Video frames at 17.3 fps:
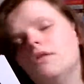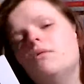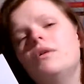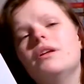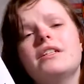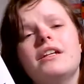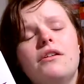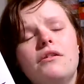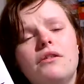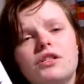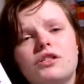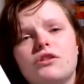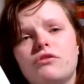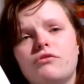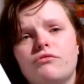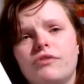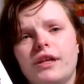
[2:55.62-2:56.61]
Which I know I
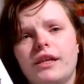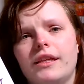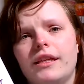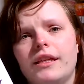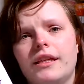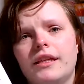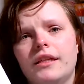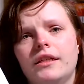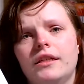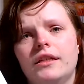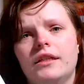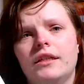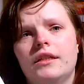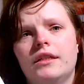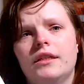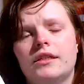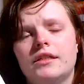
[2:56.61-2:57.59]
shouldn't really,
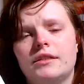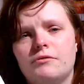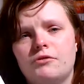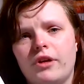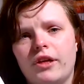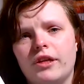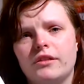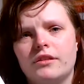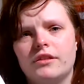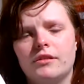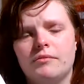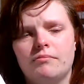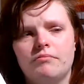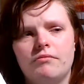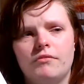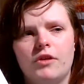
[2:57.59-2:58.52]
because I'm trying to